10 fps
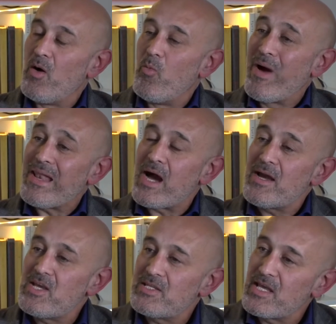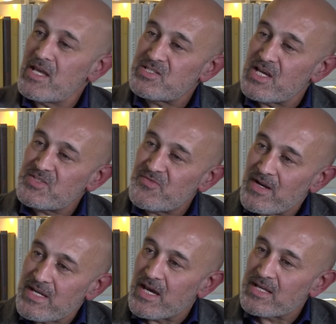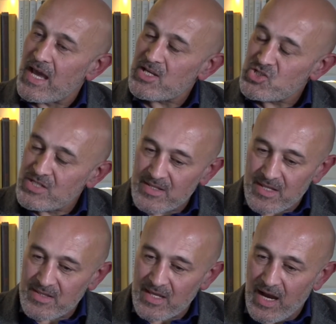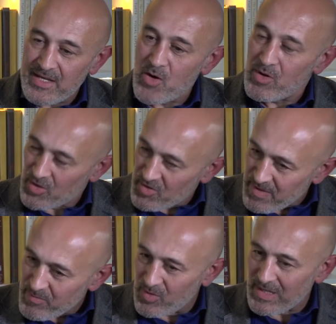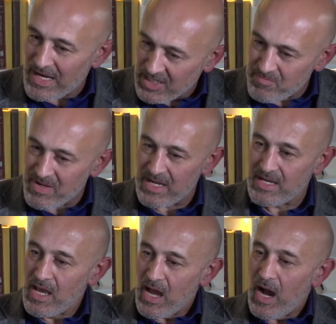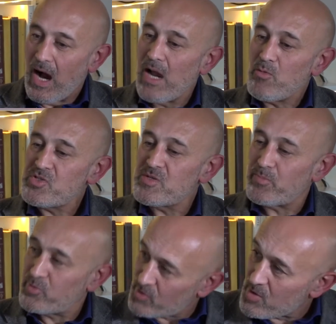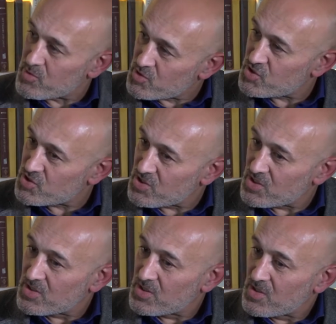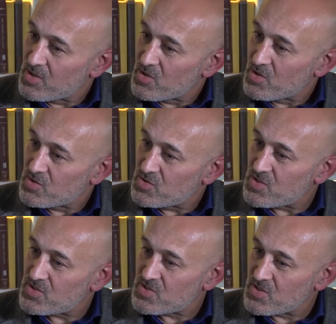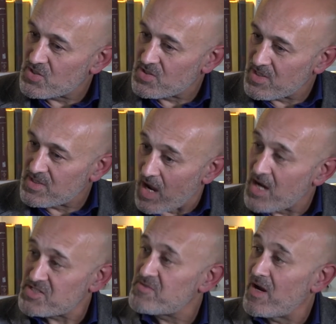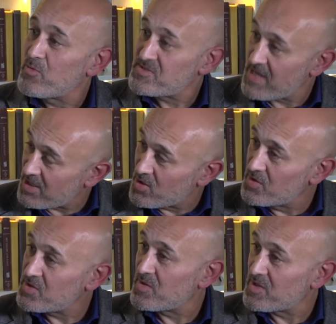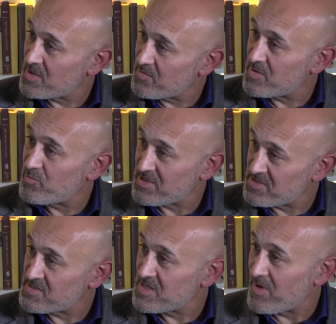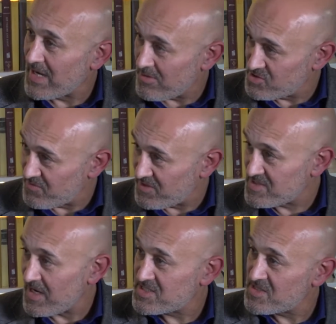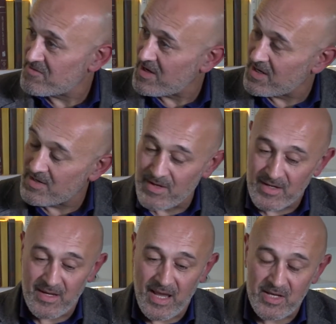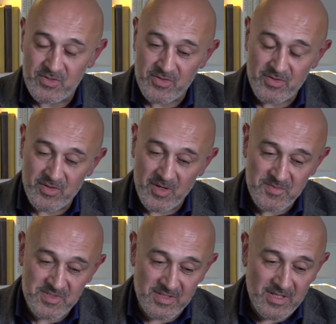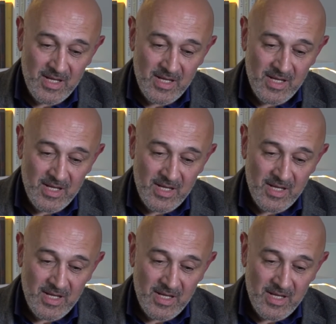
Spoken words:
Well, it's funny, and actually I know a lot of people like me. I was approached to asked if I would take on the presidency by our chief executive, Andrew Cobson.